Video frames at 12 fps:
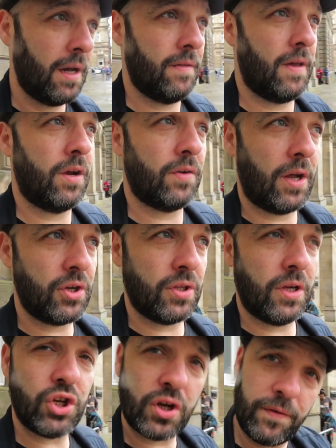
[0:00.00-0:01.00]
and then
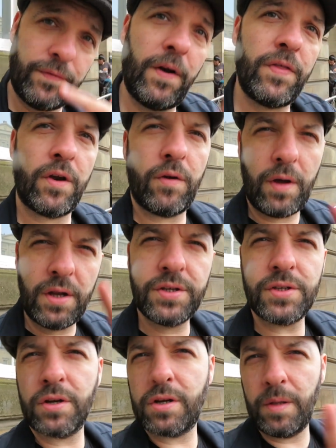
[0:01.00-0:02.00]
gradually as you get further out in a
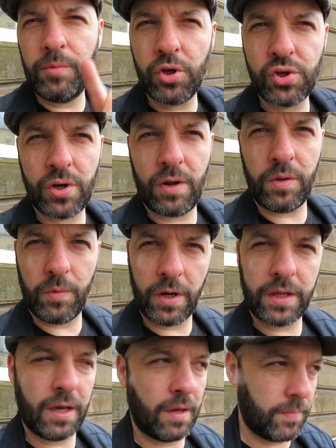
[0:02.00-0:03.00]
circle, I'm not sure how they
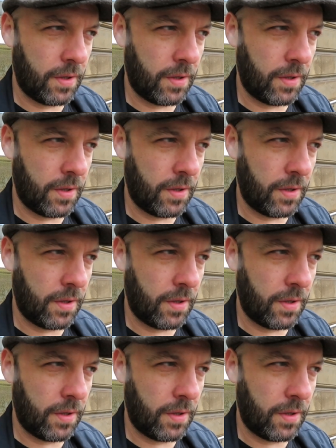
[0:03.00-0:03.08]
work it,